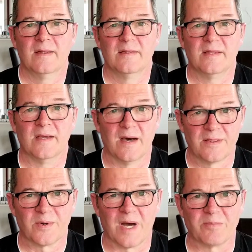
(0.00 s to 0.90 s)
The
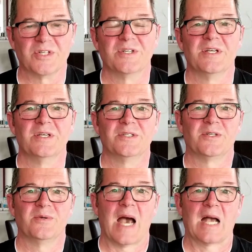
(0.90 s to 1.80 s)
other option is
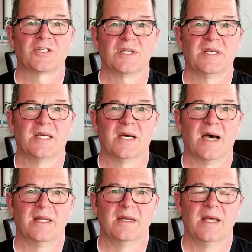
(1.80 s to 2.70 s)
to actually
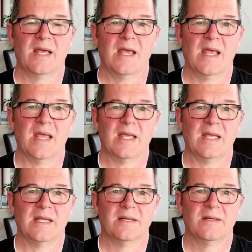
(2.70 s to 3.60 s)
cut
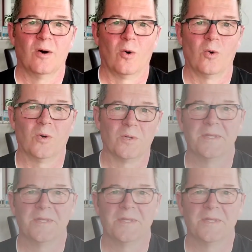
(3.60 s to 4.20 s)
a hole